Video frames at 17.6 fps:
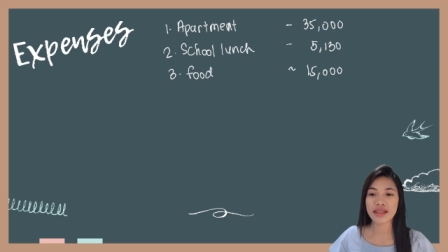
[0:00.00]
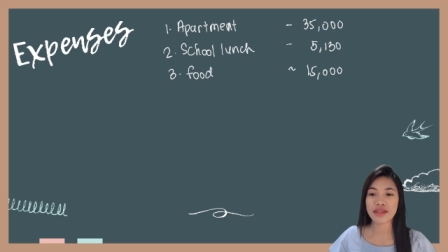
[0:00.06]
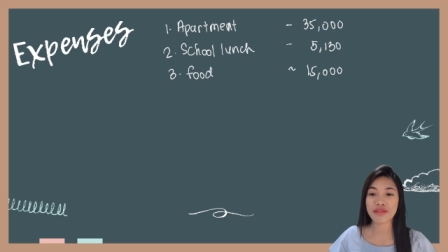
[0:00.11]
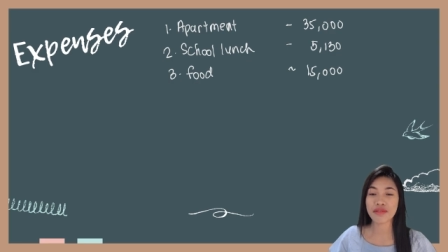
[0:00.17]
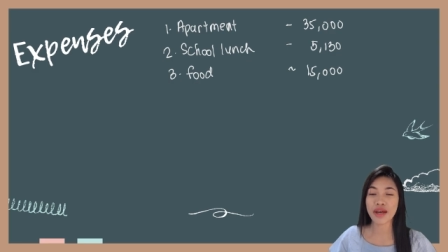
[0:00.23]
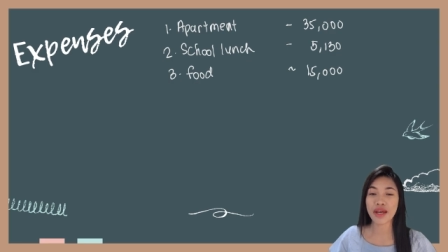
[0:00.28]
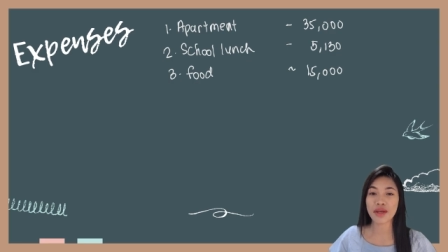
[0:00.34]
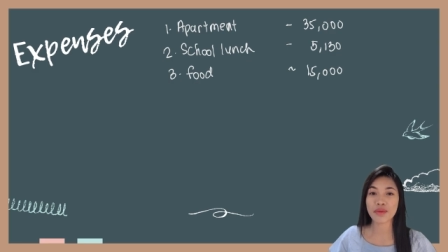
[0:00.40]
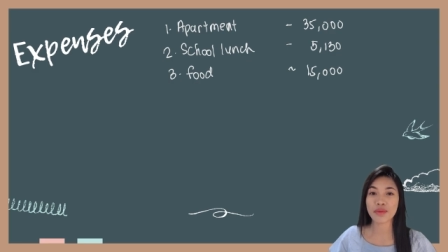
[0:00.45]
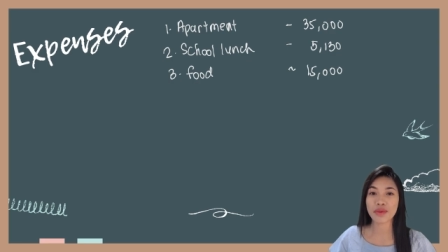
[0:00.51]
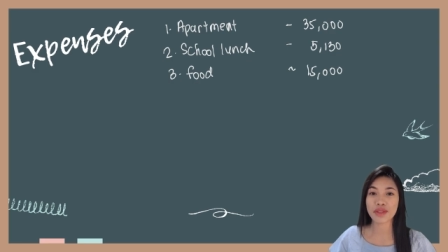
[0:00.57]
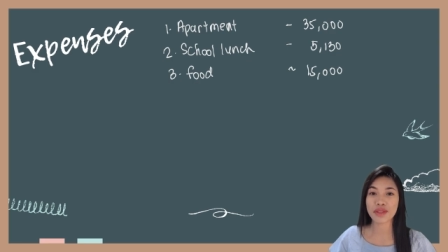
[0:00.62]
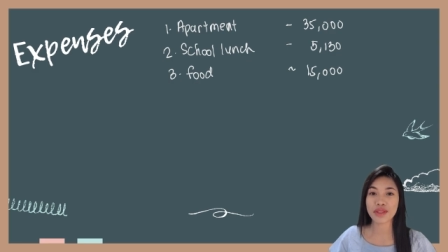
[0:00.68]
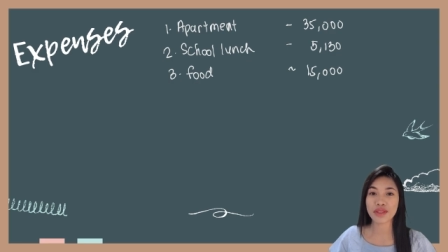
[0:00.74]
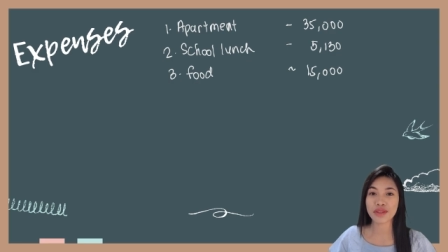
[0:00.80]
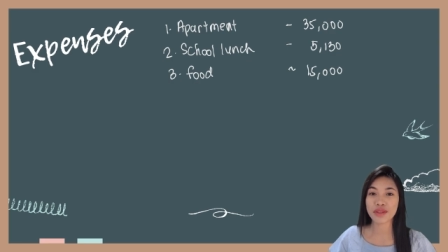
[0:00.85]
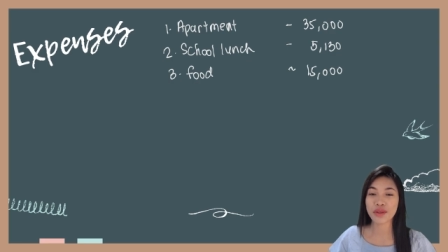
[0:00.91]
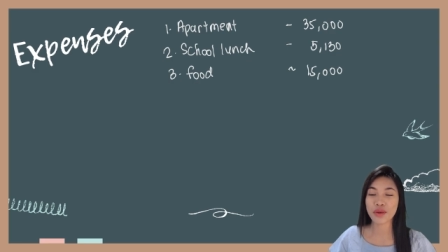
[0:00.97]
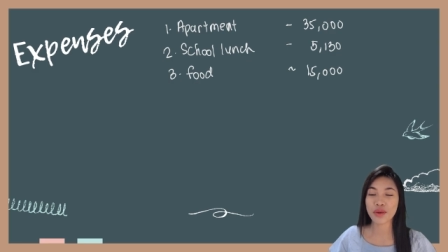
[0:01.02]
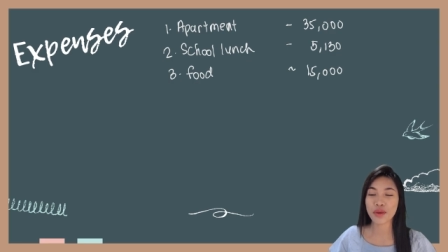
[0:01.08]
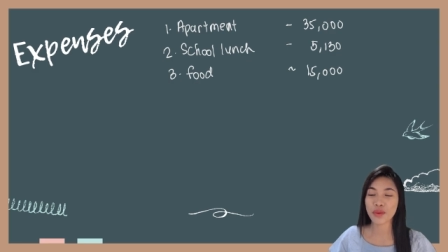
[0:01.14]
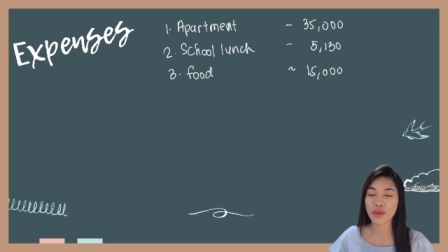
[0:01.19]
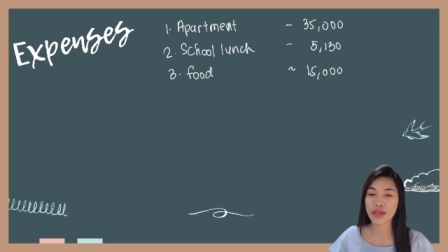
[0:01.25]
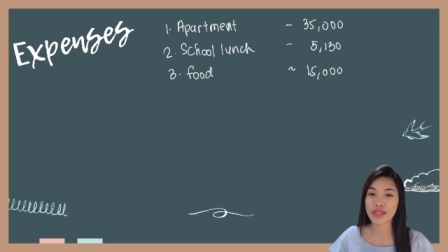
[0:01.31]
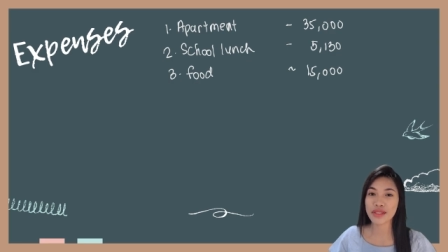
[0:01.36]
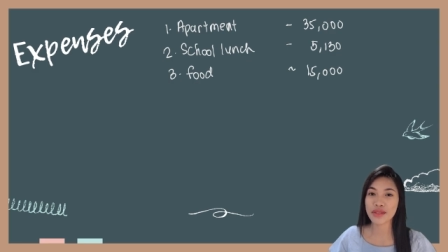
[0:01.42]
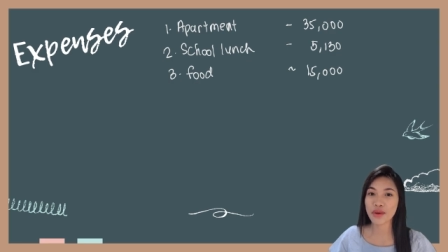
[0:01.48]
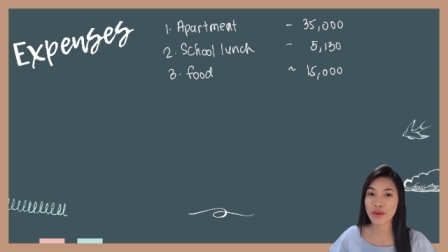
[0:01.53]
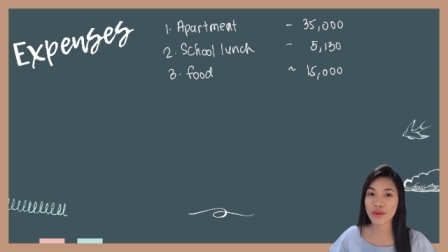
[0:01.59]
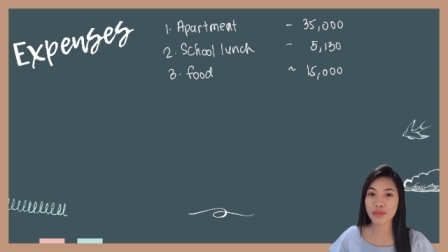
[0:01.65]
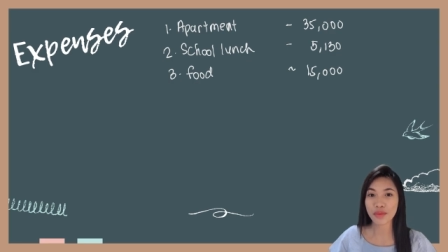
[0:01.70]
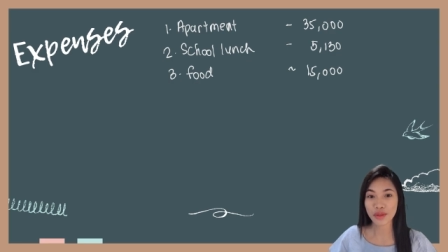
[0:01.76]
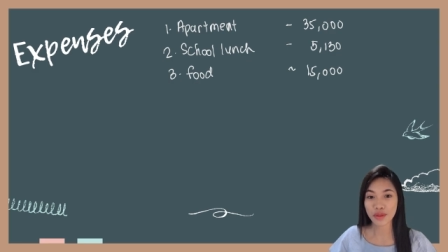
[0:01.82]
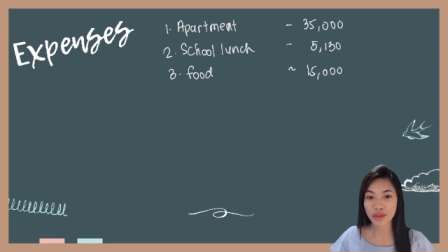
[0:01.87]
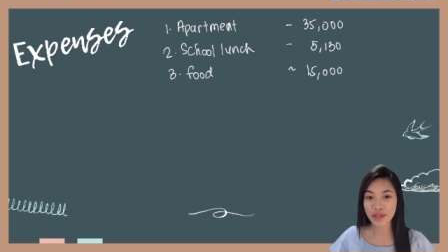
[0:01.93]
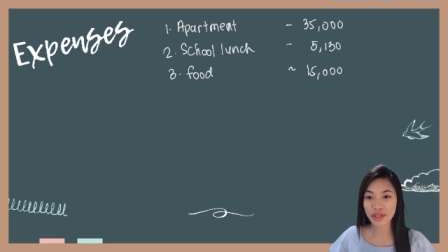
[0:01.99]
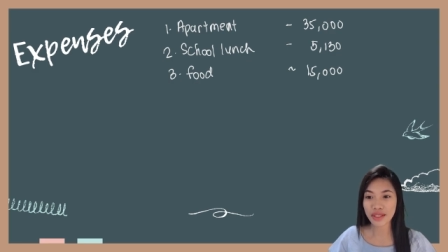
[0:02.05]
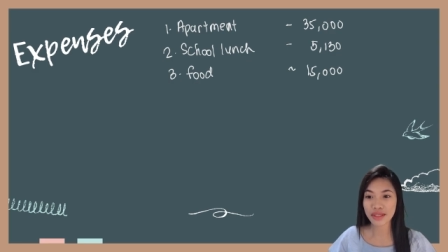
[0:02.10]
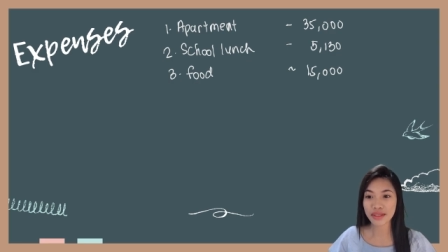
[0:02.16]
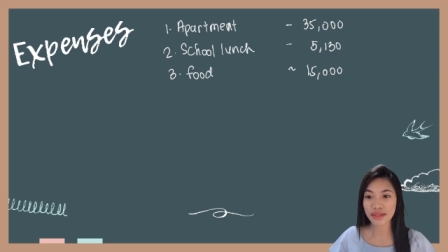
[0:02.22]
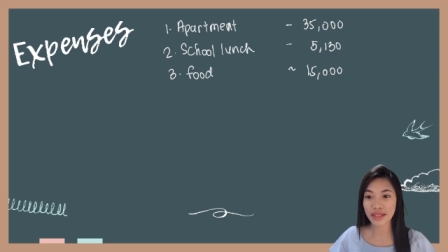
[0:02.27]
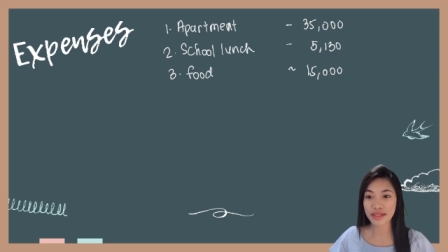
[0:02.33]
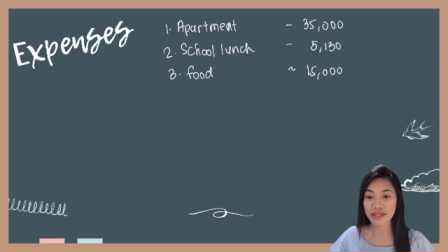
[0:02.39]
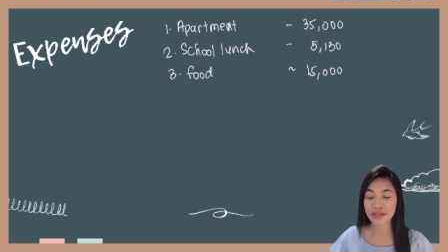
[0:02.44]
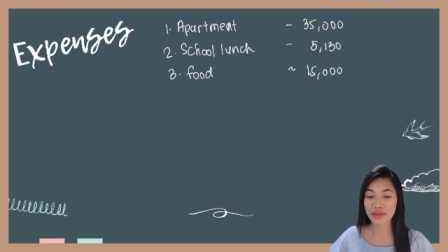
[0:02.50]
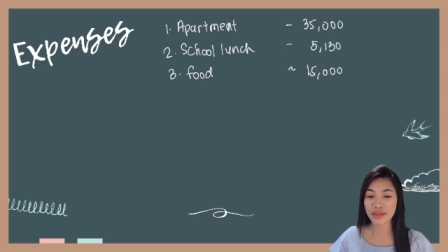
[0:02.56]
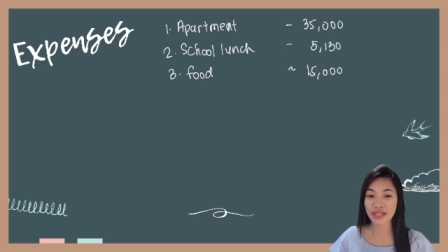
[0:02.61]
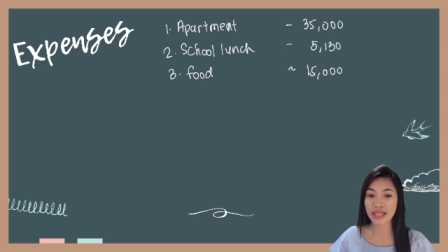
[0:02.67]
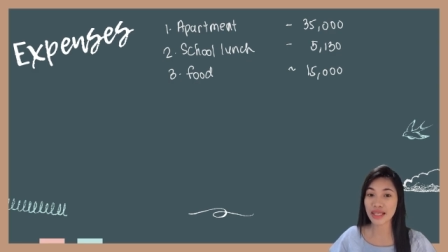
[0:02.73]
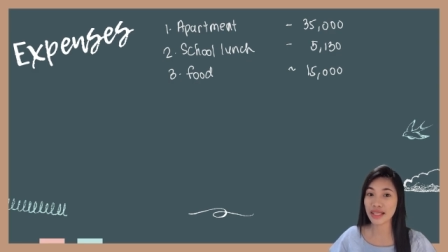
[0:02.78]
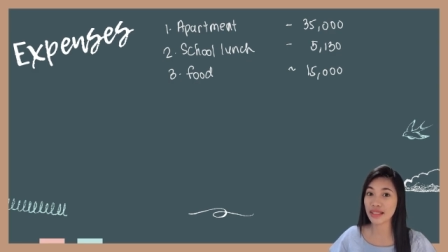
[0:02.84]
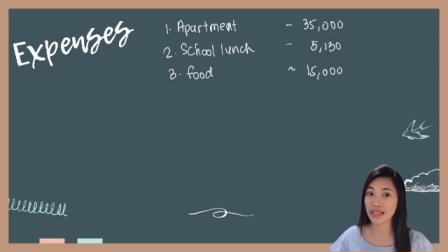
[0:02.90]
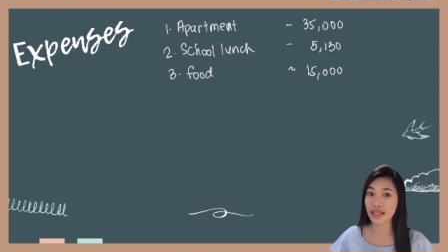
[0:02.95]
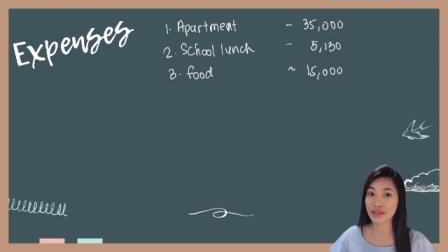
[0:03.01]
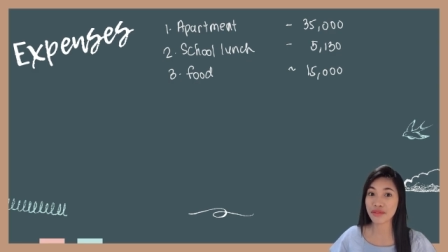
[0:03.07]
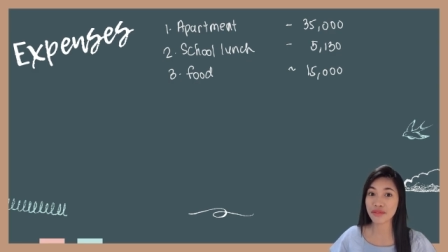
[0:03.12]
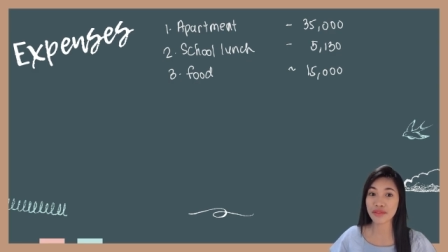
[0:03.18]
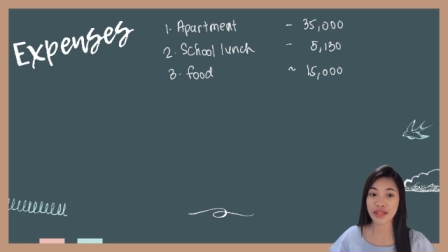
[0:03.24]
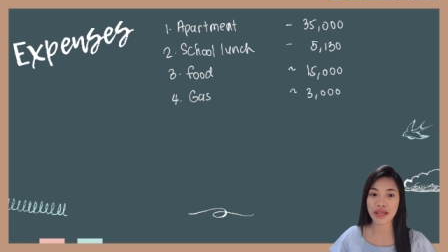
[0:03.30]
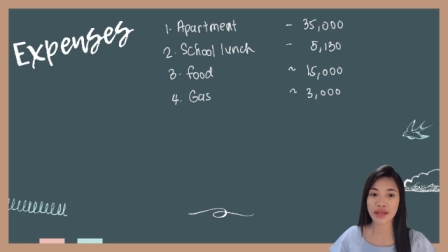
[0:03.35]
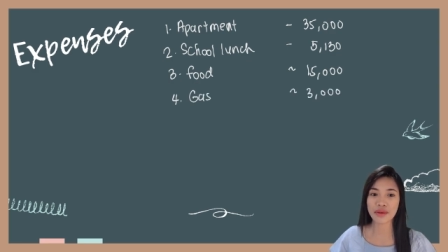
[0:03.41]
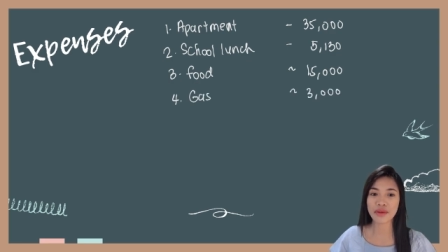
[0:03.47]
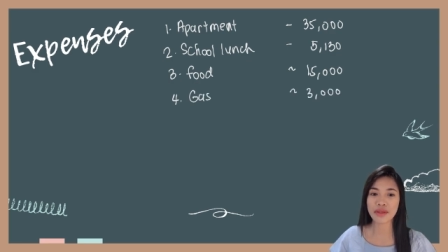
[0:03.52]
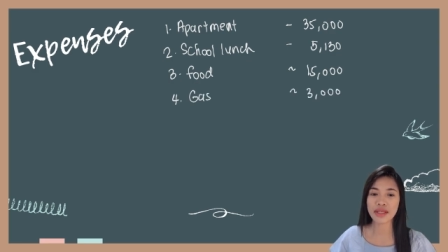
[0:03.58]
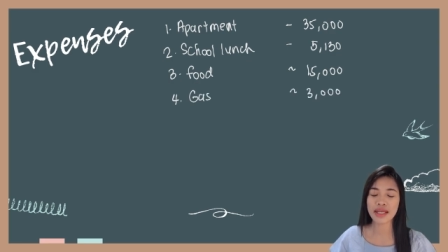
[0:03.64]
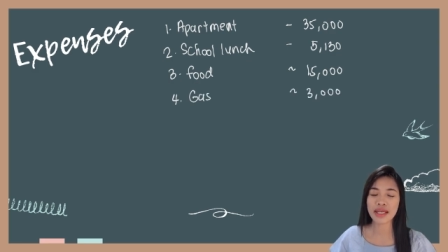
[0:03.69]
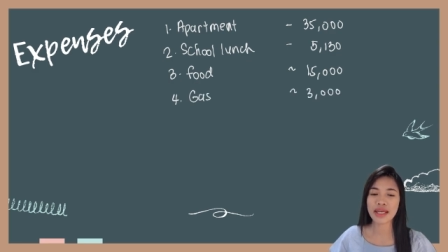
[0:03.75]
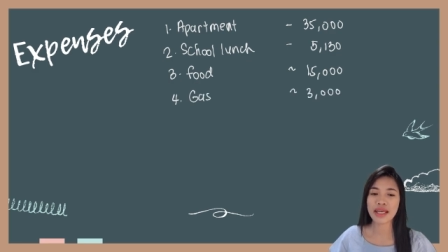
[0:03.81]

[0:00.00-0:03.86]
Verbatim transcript: If I will always home cook, that's really enough now.